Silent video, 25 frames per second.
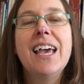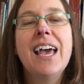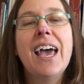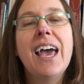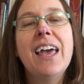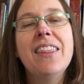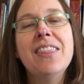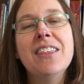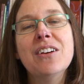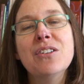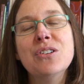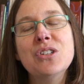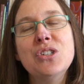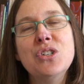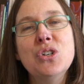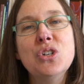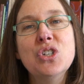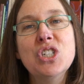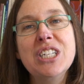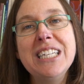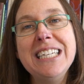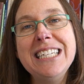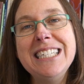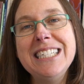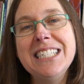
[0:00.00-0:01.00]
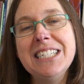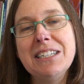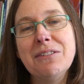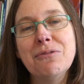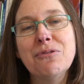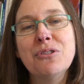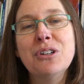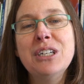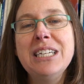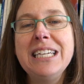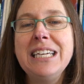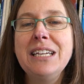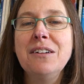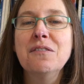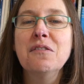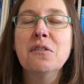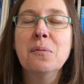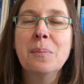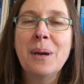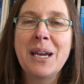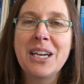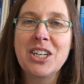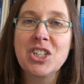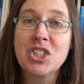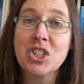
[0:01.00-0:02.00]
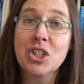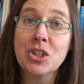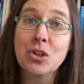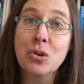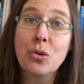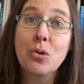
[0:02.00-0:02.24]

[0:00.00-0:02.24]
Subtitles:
and there is usually different information